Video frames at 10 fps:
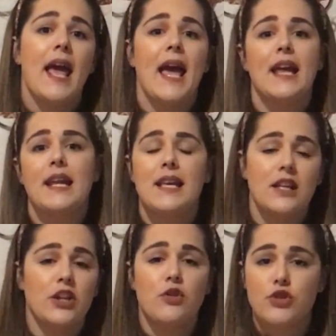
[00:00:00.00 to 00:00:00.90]
and
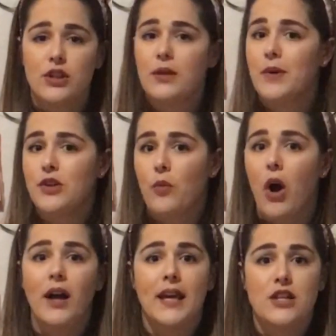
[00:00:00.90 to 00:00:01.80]
usually when you
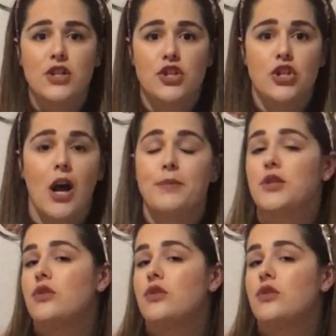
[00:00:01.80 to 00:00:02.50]
walk into shops